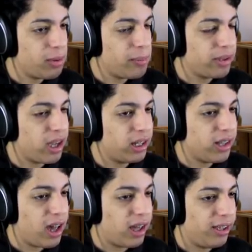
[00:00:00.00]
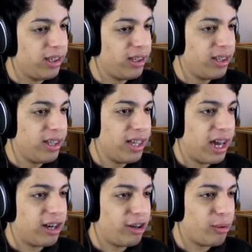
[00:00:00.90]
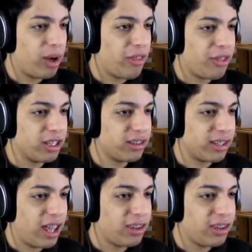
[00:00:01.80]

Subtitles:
the baby gonna die. I don't know why I thought it's an